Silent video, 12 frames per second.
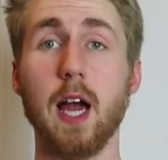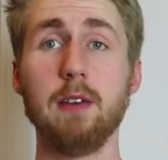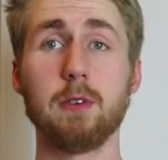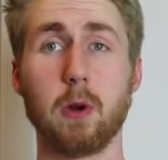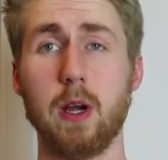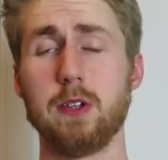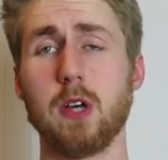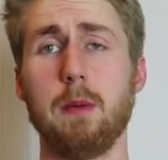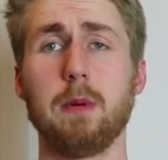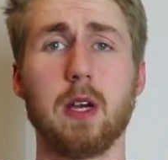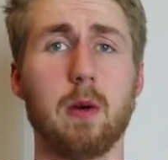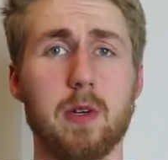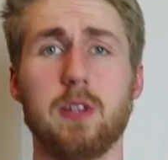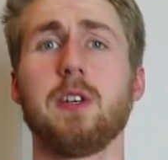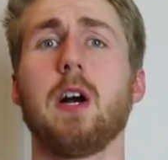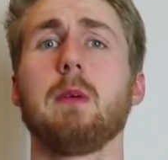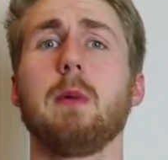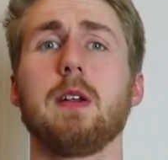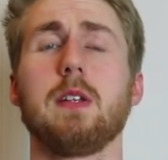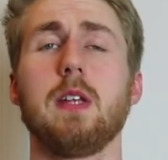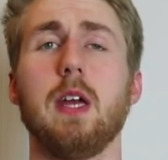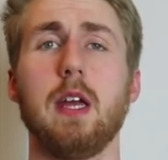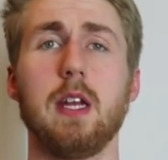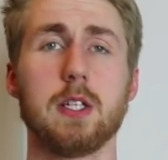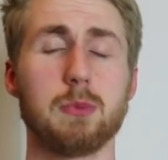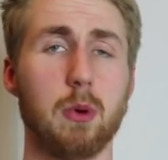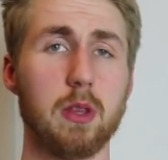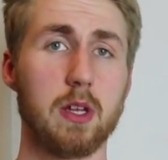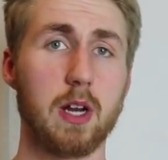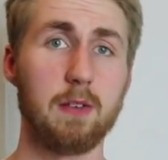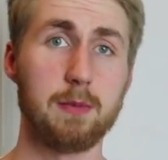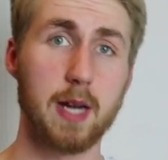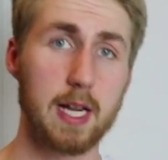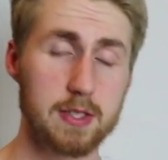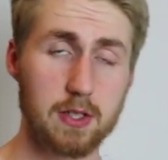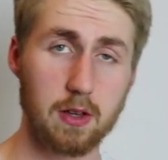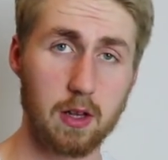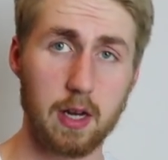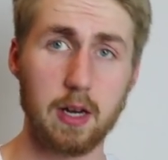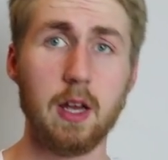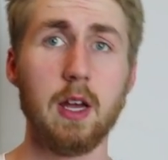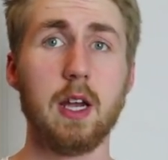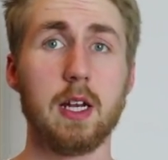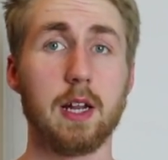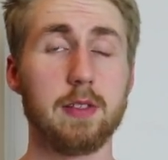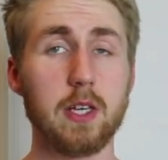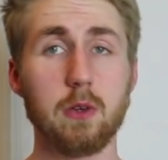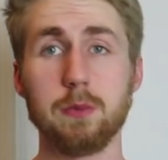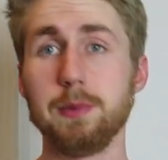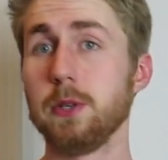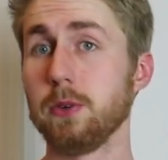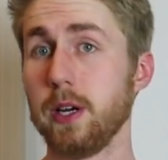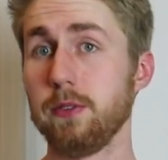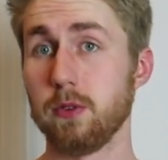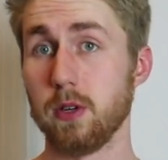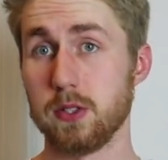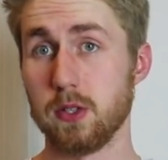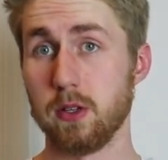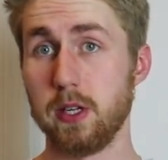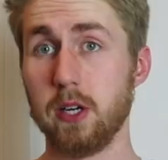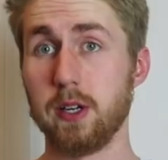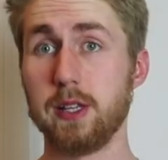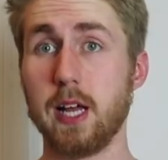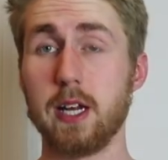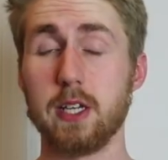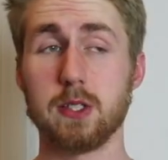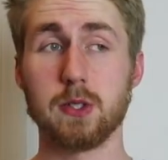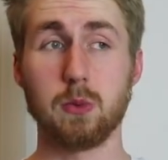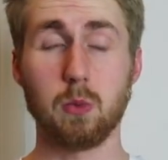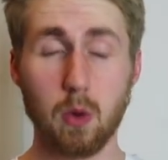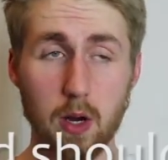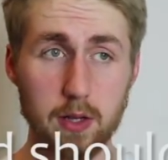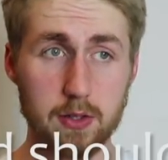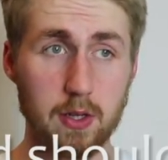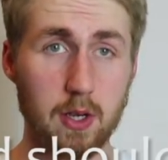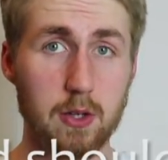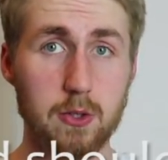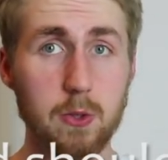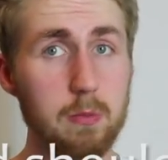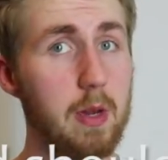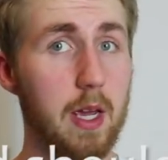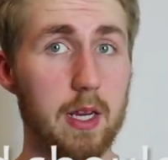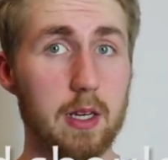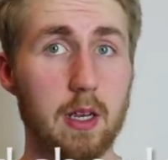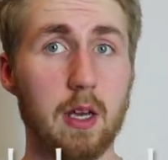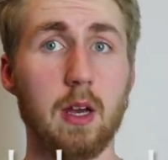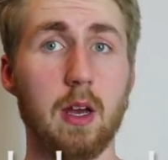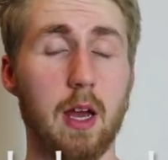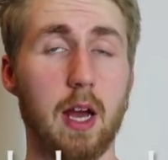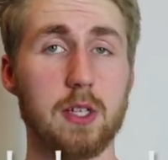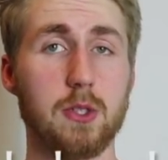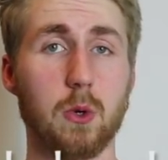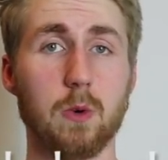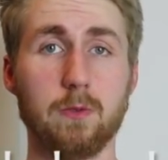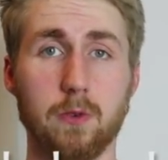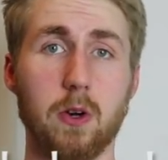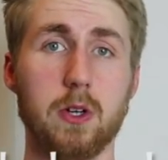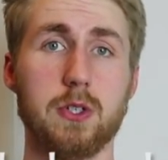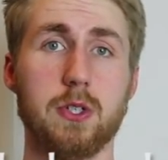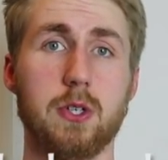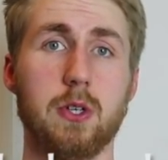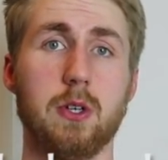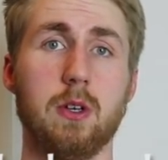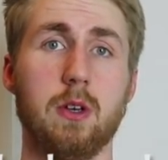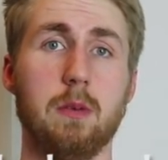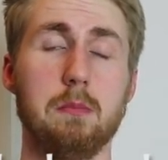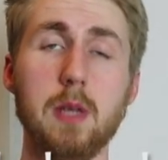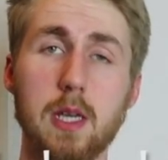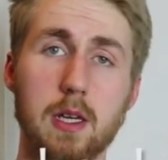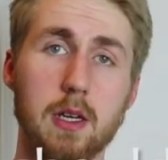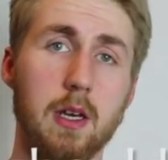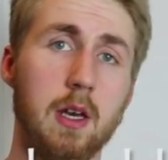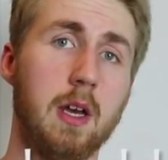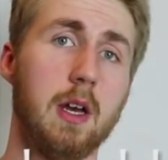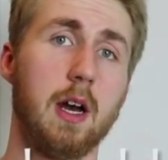I have a great topic I want to talk about today, and it's one that I've been asked a lot, and I think would be great for us all to hear, and that is what to make as your first mead.